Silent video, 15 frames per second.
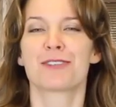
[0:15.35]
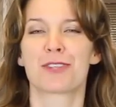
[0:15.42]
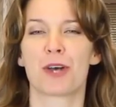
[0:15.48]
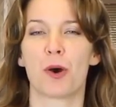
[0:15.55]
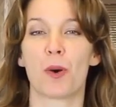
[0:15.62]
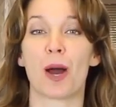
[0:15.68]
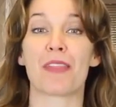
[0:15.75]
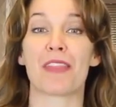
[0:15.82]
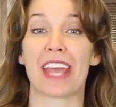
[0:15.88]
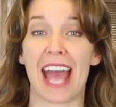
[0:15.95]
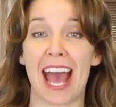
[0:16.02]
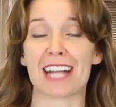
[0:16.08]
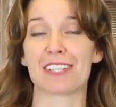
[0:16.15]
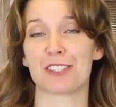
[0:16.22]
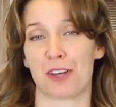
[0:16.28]
So they
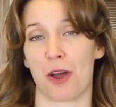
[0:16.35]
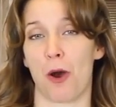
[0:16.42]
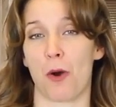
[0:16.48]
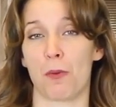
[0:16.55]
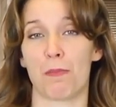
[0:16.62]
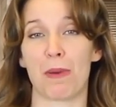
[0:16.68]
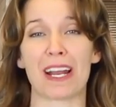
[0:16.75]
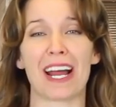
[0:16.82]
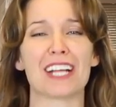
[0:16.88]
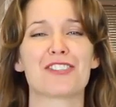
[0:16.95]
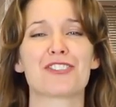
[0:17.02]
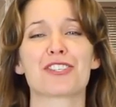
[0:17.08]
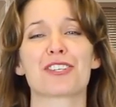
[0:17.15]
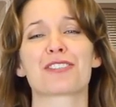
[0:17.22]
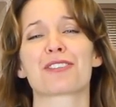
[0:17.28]
had to go, but I
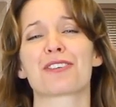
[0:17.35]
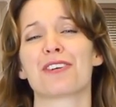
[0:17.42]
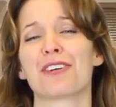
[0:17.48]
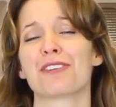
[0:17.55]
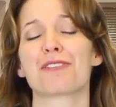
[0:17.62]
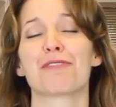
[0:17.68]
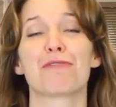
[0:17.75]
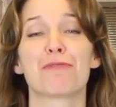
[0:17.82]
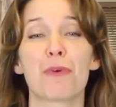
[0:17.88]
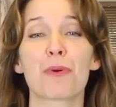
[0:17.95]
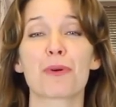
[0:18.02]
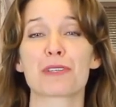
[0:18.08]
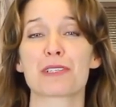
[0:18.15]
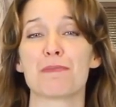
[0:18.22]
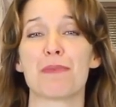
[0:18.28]
just couldn't
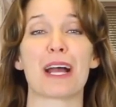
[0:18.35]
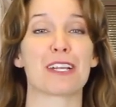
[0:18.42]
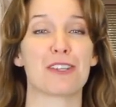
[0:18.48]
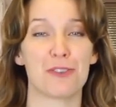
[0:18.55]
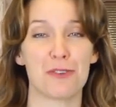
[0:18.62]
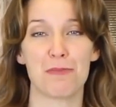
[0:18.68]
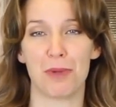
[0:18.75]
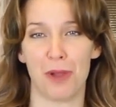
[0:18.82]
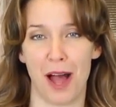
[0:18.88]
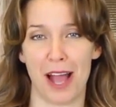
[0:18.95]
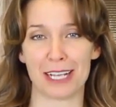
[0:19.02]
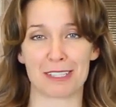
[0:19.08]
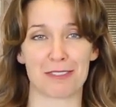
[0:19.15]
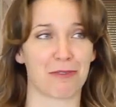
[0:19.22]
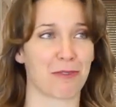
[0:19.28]
afford to buy new
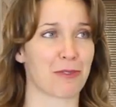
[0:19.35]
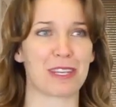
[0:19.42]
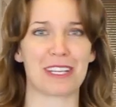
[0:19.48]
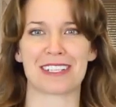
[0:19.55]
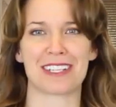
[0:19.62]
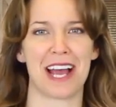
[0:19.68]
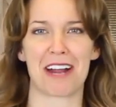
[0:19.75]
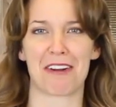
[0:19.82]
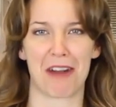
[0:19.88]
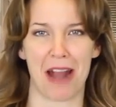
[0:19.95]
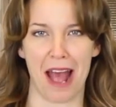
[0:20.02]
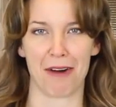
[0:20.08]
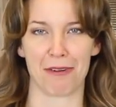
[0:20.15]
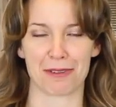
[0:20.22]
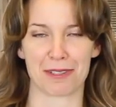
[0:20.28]
blinds for the entire
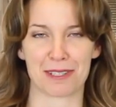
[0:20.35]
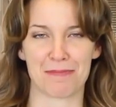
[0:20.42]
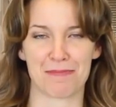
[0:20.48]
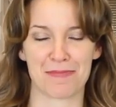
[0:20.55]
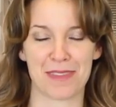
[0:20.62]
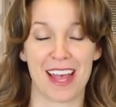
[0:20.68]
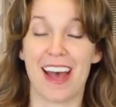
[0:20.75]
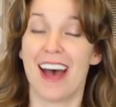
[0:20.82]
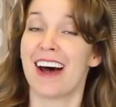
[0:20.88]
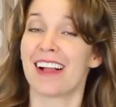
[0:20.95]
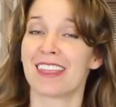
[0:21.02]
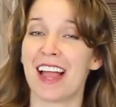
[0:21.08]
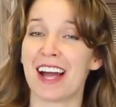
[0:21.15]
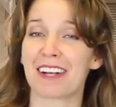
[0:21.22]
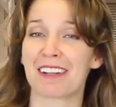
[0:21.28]
house.
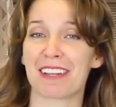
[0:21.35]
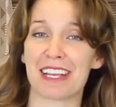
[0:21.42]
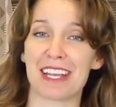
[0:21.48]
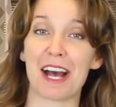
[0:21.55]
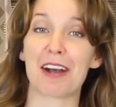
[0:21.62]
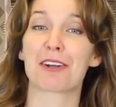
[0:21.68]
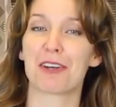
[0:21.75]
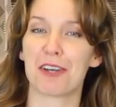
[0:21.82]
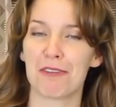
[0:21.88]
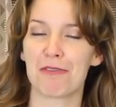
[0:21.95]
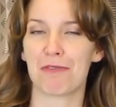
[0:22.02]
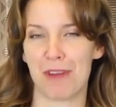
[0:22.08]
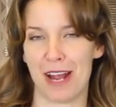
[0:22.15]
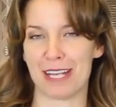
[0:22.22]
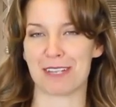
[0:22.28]
Luckily, a good
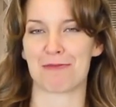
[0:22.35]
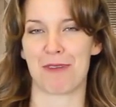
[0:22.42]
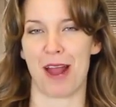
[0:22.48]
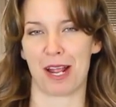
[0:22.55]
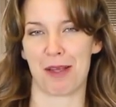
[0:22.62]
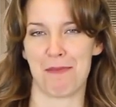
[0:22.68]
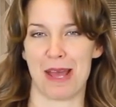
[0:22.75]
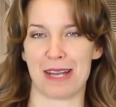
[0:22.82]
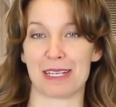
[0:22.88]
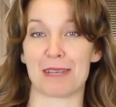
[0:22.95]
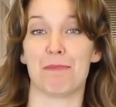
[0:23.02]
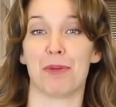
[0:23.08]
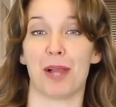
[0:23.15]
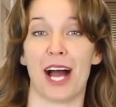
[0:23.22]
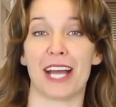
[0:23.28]
friend
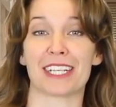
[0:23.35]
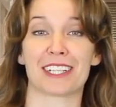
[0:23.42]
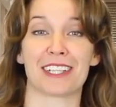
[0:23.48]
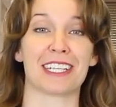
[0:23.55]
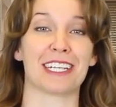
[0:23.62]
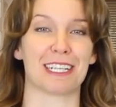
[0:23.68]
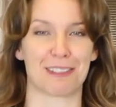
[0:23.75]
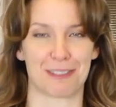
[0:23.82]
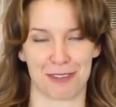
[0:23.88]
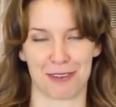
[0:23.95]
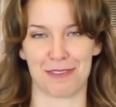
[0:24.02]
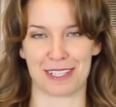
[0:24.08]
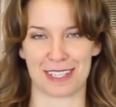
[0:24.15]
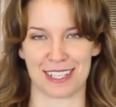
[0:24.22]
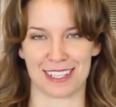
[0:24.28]
recommended blind cleaning
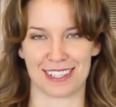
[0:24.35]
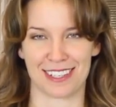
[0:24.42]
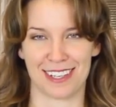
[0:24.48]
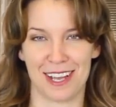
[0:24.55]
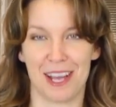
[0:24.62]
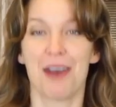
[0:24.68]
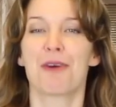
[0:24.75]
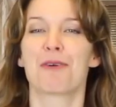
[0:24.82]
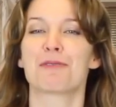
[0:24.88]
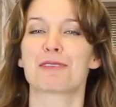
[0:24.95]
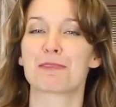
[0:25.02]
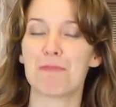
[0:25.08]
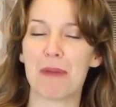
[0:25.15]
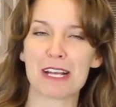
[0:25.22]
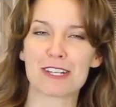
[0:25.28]
services, who
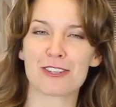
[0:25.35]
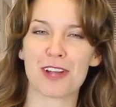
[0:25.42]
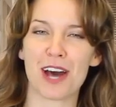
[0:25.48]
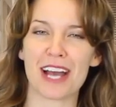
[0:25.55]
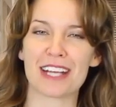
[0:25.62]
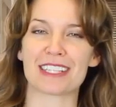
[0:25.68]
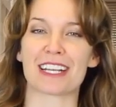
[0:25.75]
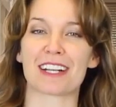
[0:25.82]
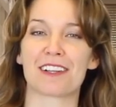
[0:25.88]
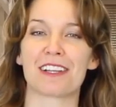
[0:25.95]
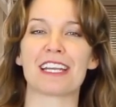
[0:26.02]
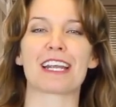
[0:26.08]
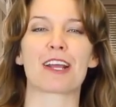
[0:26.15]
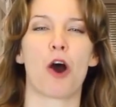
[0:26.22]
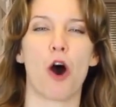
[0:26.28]
specialize in
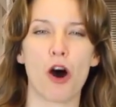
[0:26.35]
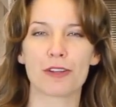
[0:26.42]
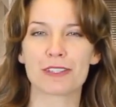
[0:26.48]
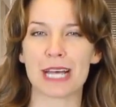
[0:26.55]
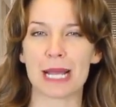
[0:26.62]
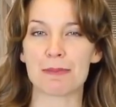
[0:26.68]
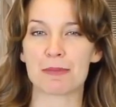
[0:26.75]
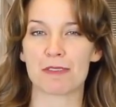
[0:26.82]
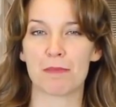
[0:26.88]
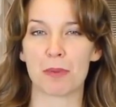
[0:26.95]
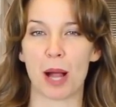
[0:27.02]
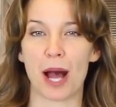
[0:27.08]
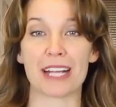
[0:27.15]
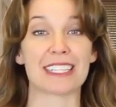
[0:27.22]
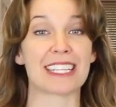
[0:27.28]
cleaning all types of
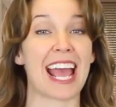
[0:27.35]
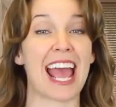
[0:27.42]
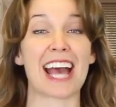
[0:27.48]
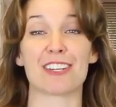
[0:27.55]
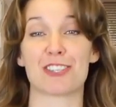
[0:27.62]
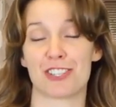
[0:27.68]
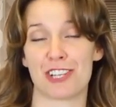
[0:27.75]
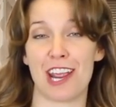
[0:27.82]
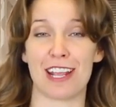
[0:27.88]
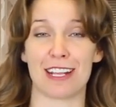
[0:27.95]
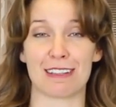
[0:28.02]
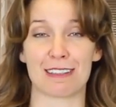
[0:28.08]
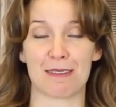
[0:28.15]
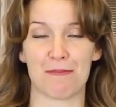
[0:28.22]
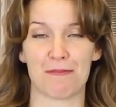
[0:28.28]
blinds and
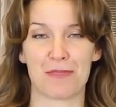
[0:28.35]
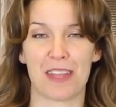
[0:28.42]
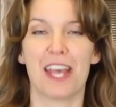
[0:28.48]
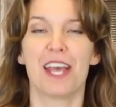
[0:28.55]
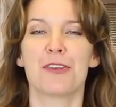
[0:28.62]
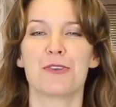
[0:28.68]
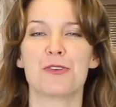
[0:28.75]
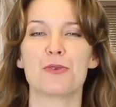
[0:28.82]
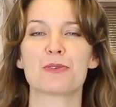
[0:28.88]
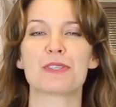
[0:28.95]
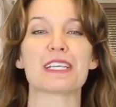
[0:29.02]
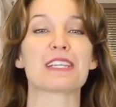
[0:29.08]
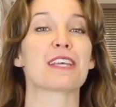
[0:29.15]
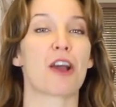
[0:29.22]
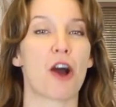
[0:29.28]
shades,
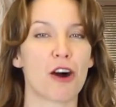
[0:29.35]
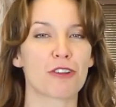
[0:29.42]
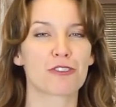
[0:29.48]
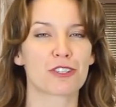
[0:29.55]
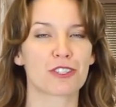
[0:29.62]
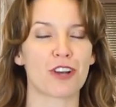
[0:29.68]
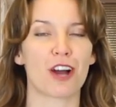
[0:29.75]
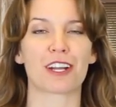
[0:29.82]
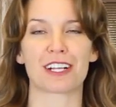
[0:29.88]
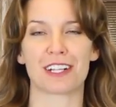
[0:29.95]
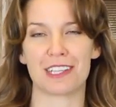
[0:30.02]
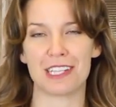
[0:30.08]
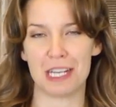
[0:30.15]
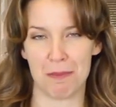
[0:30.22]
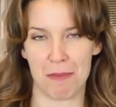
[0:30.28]
using the ultrasonic
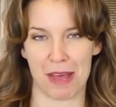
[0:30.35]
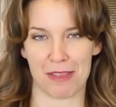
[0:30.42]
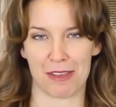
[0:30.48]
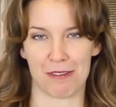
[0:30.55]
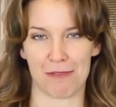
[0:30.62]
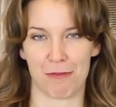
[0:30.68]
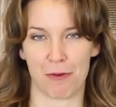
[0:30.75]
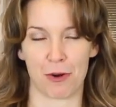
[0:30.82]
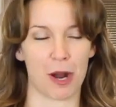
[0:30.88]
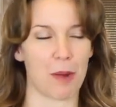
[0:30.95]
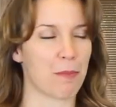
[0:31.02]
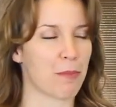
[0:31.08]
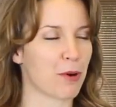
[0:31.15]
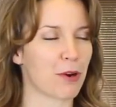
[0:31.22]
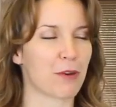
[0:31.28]
cleaning method for
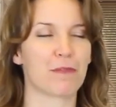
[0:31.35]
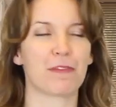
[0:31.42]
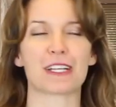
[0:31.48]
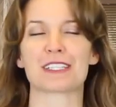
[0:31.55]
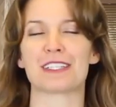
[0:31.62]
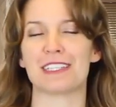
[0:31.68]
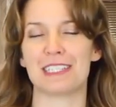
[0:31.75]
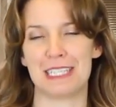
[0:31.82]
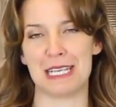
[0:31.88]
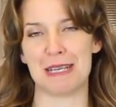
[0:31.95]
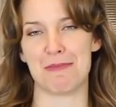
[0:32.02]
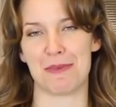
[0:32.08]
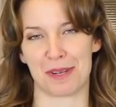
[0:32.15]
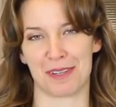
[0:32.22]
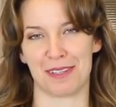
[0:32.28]
a perfect
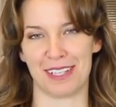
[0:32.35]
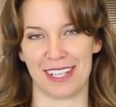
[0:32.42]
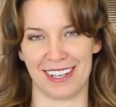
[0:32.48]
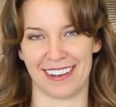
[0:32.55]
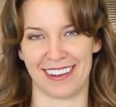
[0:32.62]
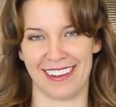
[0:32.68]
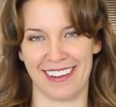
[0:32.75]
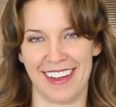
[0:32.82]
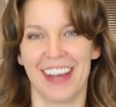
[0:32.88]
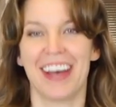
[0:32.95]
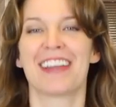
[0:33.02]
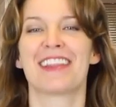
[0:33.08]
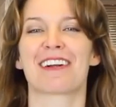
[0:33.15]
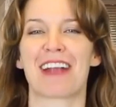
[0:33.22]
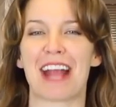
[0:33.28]
deep clean.
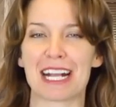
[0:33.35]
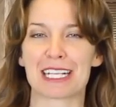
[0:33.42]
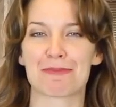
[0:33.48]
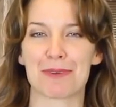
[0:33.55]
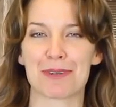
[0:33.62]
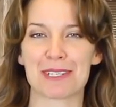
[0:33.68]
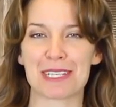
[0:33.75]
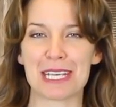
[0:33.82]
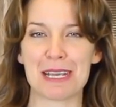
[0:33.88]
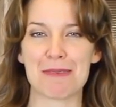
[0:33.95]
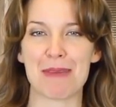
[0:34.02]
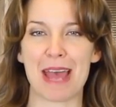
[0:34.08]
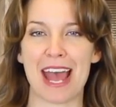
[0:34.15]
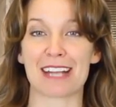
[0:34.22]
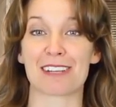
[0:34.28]
Their expert
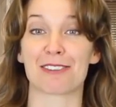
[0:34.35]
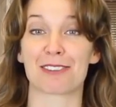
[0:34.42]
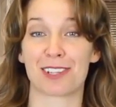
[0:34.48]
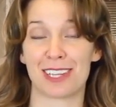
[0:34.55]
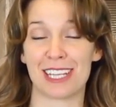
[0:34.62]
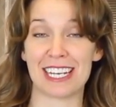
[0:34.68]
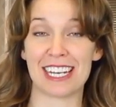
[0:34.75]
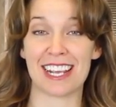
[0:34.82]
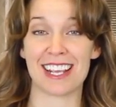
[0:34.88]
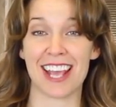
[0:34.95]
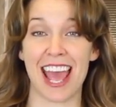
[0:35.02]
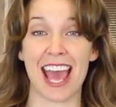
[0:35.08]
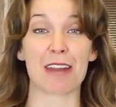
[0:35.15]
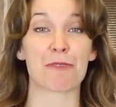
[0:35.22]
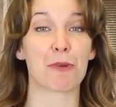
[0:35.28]
team handled cleaning
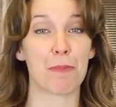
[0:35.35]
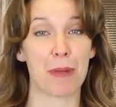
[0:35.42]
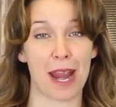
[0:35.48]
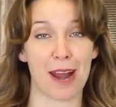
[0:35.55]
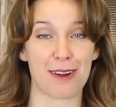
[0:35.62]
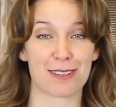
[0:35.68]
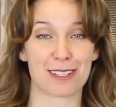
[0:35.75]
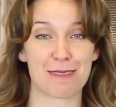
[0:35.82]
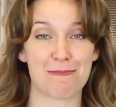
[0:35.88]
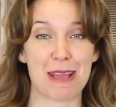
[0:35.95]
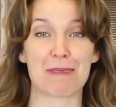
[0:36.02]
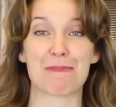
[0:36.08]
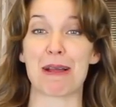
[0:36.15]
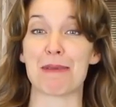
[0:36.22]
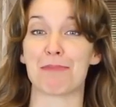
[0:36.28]
and repairs to
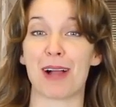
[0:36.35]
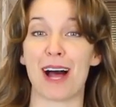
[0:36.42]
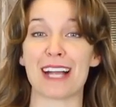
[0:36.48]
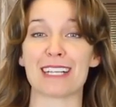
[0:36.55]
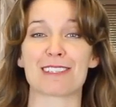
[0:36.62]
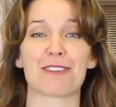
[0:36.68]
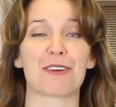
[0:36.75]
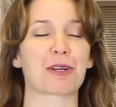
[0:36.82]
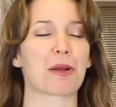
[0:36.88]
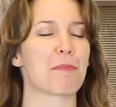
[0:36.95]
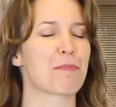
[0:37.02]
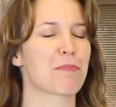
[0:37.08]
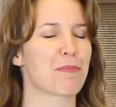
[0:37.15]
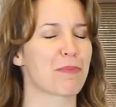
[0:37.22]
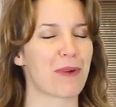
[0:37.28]
make my blinds
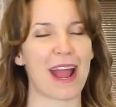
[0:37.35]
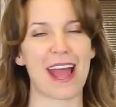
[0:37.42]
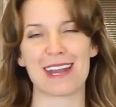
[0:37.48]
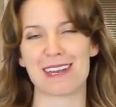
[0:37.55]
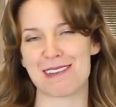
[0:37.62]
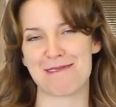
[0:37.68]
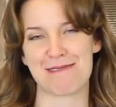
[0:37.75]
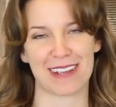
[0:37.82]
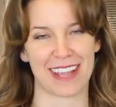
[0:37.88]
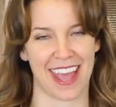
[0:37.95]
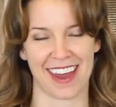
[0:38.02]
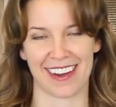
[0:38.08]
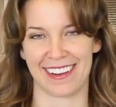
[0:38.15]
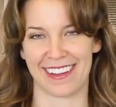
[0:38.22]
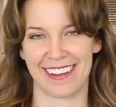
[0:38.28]
look brand new
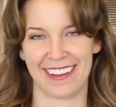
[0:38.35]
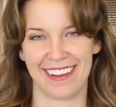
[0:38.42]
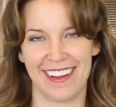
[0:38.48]
again,